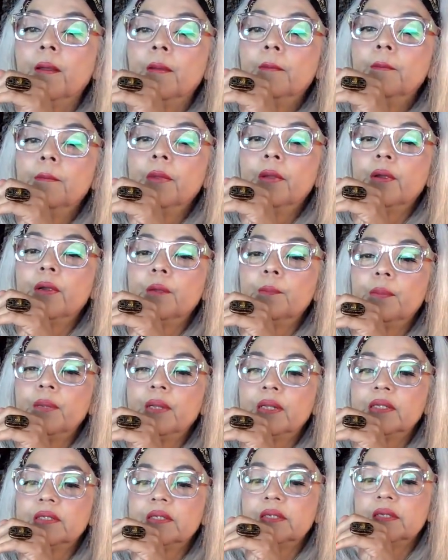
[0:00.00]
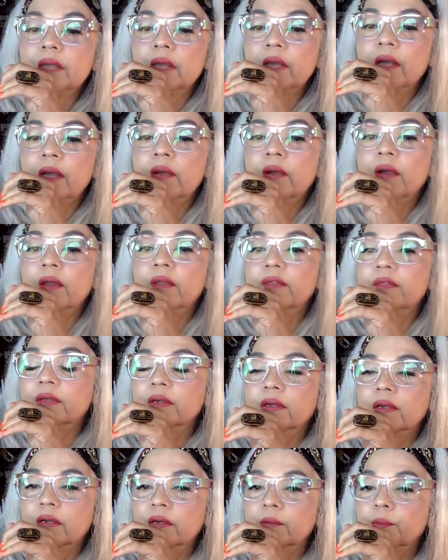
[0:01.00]
Mary Pelletier. I
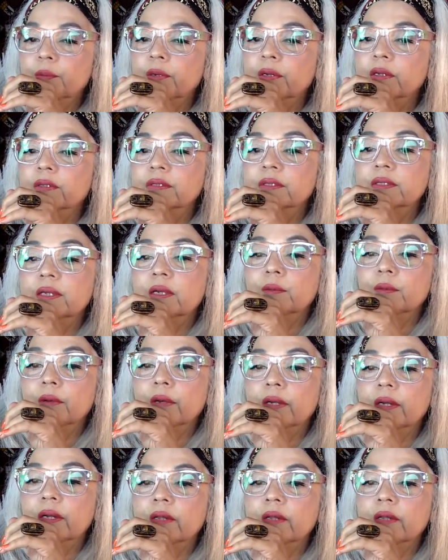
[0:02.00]
think I pronounced that right.